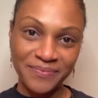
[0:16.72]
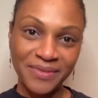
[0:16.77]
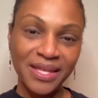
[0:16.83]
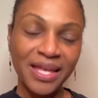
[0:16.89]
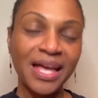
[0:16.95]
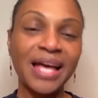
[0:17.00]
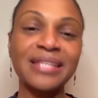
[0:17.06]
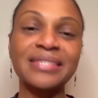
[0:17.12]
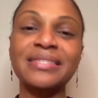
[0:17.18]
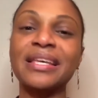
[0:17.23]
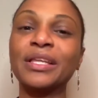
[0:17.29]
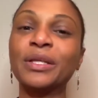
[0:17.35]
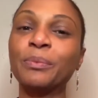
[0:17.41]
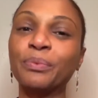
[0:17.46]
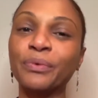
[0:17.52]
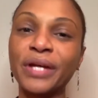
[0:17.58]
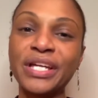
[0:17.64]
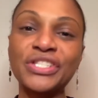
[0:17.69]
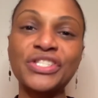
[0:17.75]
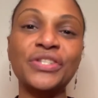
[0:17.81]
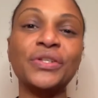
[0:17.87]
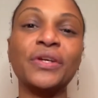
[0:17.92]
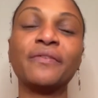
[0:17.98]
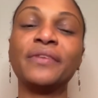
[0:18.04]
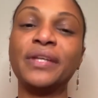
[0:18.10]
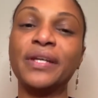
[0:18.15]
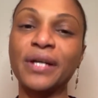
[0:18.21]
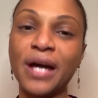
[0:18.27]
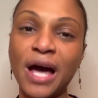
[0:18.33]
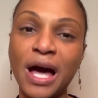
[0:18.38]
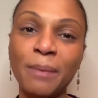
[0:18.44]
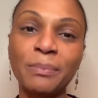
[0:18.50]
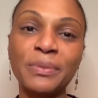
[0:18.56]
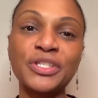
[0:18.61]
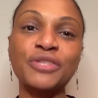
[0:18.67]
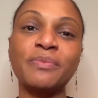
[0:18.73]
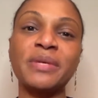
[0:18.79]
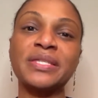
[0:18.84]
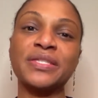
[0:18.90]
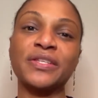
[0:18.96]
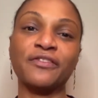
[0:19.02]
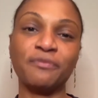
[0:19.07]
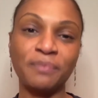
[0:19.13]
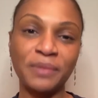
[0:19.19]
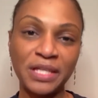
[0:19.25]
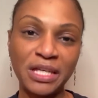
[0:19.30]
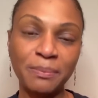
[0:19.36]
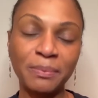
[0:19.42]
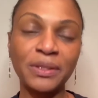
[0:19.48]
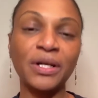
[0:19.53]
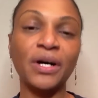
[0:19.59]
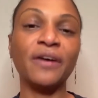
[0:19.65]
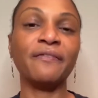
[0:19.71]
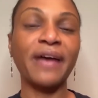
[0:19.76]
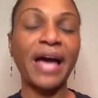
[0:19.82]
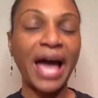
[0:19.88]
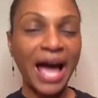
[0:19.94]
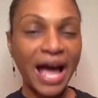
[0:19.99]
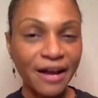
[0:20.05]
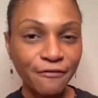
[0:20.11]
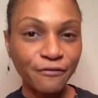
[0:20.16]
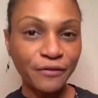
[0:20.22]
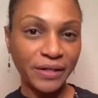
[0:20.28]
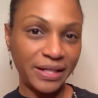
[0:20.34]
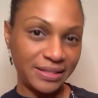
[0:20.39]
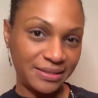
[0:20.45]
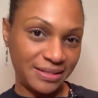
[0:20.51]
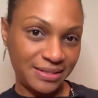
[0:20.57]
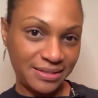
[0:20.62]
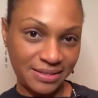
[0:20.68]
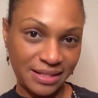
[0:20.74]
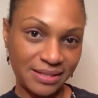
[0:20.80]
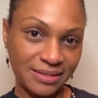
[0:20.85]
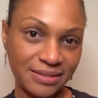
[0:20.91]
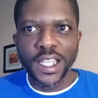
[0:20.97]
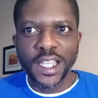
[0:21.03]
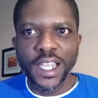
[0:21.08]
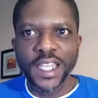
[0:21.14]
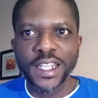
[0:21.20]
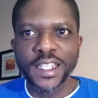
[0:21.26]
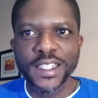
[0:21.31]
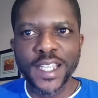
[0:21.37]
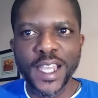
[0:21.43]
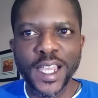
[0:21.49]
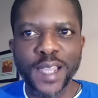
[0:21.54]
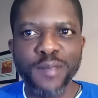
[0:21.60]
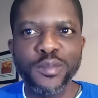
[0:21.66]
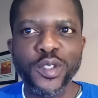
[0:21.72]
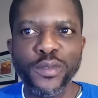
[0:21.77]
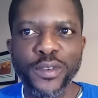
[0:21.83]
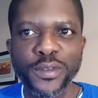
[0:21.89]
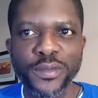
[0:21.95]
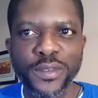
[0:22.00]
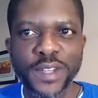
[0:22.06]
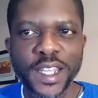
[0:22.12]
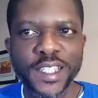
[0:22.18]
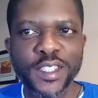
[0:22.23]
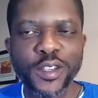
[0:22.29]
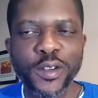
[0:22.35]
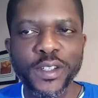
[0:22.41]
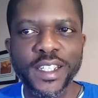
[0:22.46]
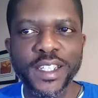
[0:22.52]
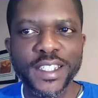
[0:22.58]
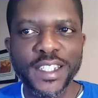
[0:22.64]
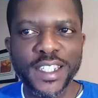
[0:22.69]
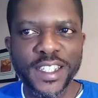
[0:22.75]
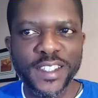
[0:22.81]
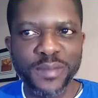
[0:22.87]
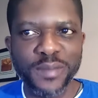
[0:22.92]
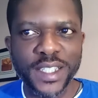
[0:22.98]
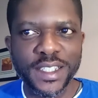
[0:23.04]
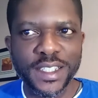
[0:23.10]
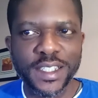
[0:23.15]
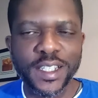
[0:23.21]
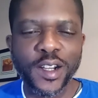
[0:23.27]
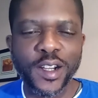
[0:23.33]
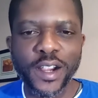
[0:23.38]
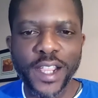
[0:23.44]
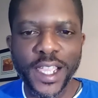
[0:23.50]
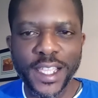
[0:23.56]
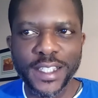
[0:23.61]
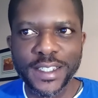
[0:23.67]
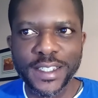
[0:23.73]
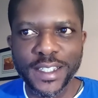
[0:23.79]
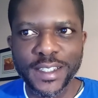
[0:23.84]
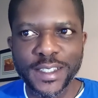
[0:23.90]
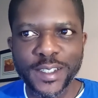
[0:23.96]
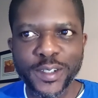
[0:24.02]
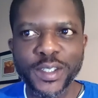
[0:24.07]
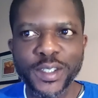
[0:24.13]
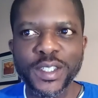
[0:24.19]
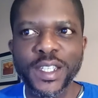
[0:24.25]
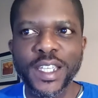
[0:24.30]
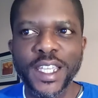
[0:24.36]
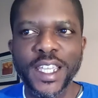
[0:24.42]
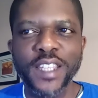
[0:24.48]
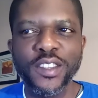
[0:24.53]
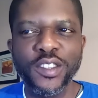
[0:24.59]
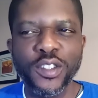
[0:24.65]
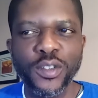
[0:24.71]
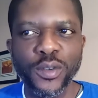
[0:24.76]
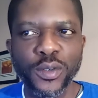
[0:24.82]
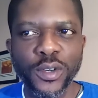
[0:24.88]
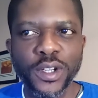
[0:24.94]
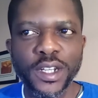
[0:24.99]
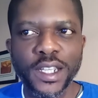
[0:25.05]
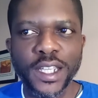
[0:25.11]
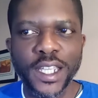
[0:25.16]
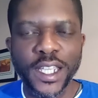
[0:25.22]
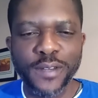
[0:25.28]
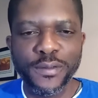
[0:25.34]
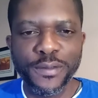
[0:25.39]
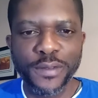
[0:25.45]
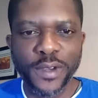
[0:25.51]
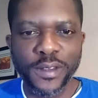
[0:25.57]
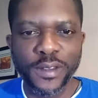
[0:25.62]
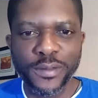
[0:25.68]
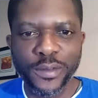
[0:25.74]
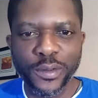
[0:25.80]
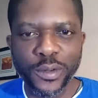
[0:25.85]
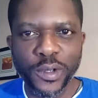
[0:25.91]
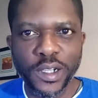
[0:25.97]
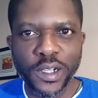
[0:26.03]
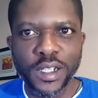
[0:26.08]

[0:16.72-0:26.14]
a celebration of the accomplishments of people of African descent, and a time to reflect on the achievements that our ancestors endured and fought for,